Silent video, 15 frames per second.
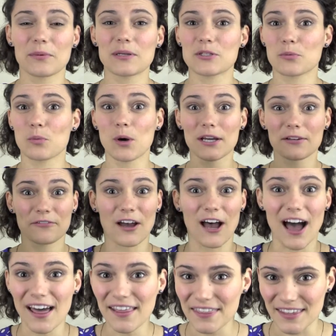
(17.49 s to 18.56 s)
which worked for
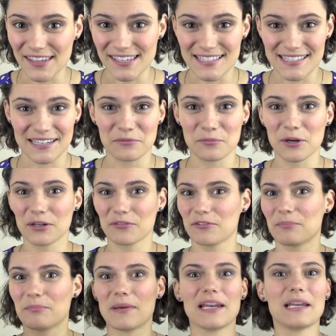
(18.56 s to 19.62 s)
others and worked for
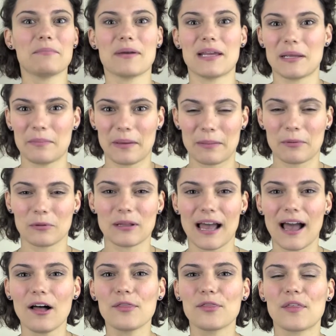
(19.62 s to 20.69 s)
many, many people
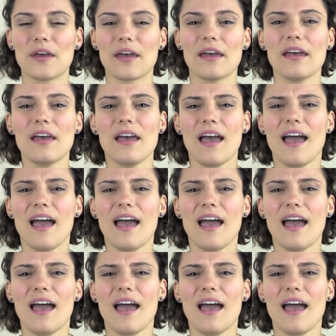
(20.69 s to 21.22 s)
out there.